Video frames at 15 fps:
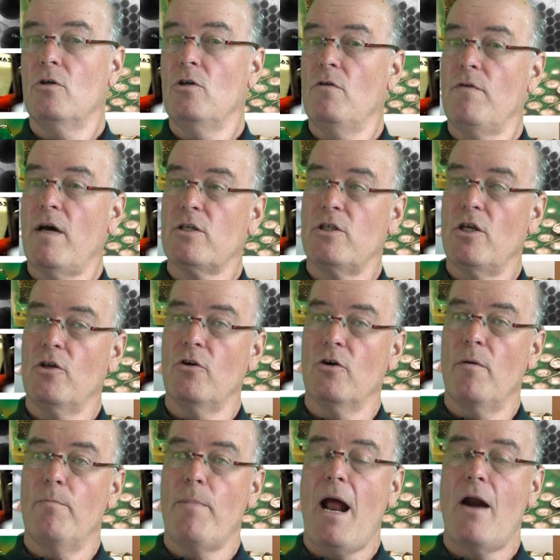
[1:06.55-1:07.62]
you've actually
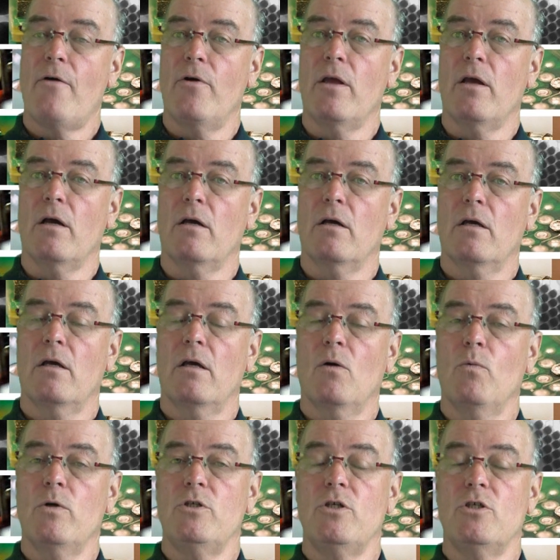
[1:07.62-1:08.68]
got a barrier
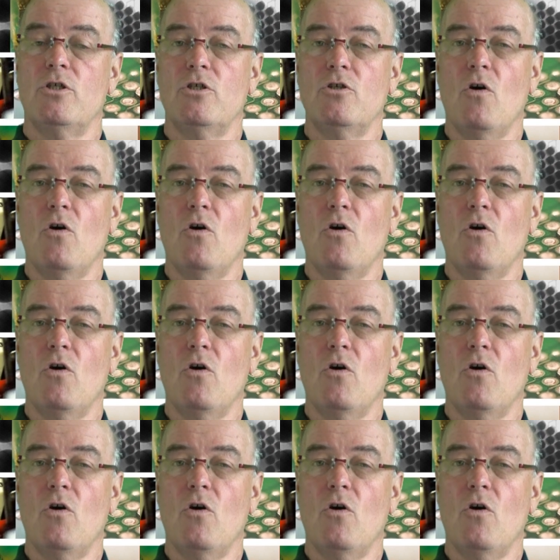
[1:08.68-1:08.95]
which is